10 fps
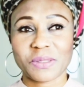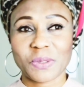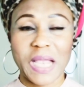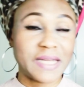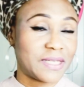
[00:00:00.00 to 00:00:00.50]

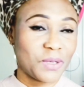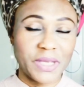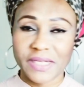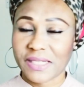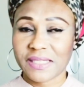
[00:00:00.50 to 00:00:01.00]
So I did
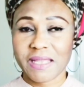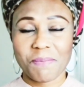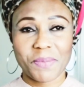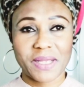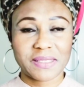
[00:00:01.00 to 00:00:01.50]
not edit
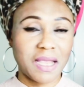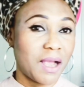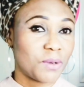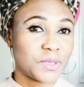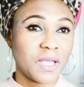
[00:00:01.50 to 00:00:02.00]
that part
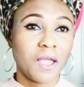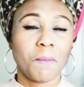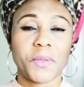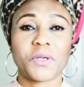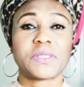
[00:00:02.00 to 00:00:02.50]
out
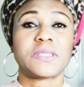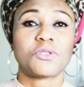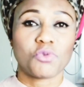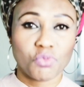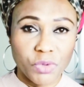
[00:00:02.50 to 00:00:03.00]
because
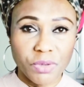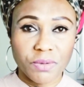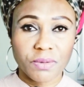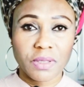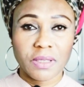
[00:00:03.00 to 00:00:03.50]
it's
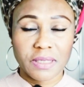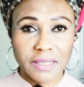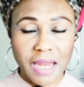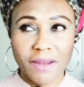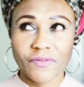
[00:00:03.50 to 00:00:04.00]
real
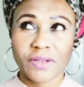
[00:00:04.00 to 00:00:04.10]
life.